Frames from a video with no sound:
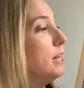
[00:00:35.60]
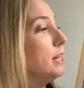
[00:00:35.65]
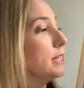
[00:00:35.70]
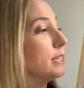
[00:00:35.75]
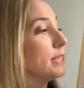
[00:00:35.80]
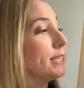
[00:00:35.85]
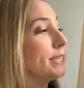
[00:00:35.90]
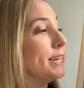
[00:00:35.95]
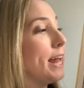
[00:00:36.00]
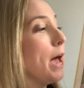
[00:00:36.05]

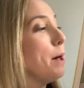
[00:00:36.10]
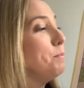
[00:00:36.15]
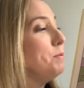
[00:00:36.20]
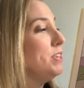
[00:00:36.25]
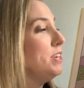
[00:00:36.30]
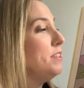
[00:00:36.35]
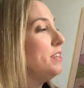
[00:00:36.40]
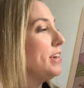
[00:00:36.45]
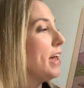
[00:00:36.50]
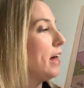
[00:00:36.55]

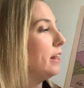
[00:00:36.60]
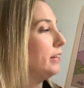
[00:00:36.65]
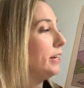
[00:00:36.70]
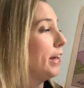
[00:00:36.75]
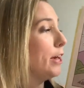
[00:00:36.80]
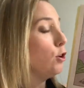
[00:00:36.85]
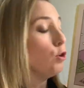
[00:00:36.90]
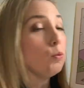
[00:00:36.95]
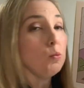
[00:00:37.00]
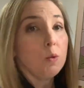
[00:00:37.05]
Snapsy the
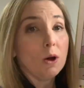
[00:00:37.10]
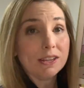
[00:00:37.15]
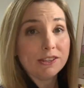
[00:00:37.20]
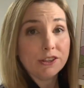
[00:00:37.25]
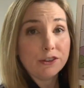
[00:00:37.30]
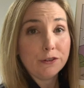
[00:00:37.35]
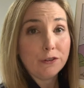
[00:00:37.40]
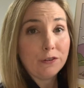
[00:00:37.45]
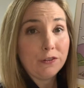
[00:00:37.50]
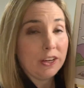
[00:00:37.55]
Alligator
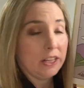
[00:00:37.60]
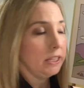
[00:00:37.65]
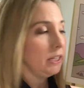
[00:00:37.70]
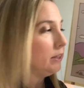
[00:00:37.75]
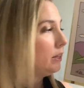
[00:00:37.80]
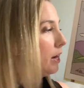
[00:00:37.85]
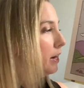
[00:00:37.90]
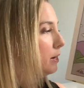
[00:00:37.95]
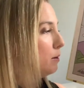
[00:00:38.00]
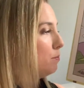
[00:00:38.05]
wasn't
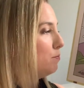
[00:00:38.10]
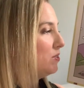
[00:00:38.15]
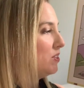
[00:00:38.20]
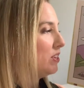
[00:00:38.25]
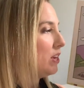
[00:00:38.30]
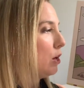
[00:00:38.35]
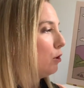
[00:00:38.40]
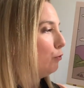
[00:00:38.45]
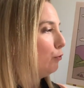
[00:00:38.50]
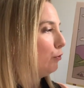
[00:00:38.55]
feeling like
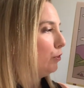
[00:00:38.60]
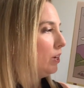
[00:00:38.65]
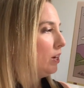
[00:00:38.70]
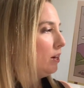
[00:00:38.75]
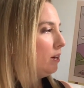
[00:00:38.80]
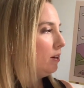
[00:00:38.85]
himself.